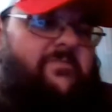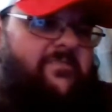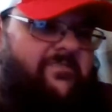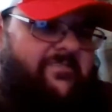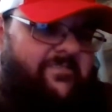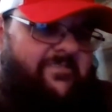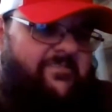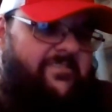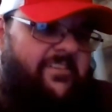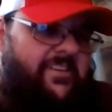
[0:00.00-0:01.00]
So first
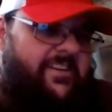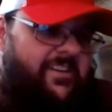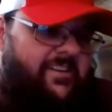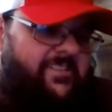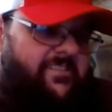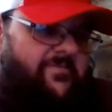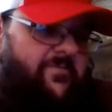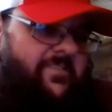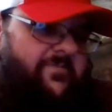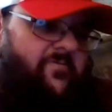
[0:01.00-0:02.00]
and foremost, we're going
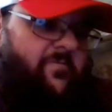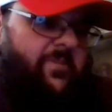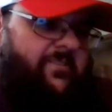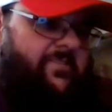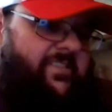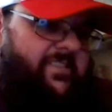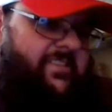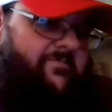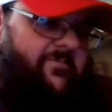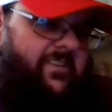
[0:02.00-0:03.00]
to go to what I was
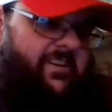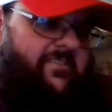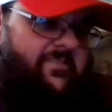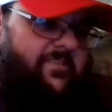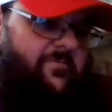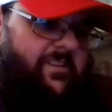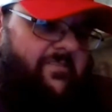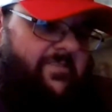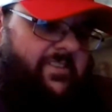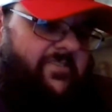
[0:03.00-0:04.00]
using last year,
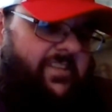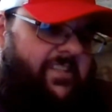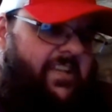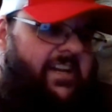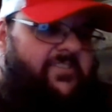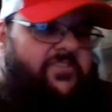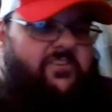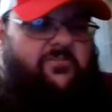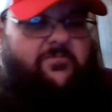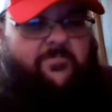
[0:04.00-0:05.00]
which
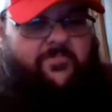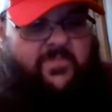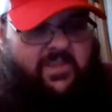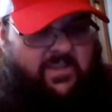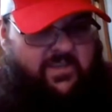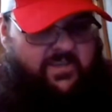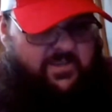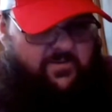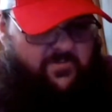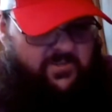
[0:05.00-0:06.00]
is
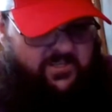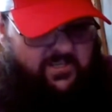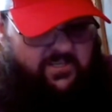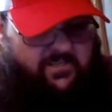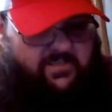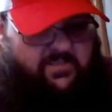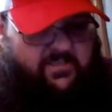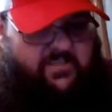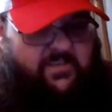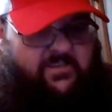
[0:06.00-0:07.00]
good
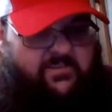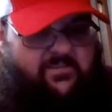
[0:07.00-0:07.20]
old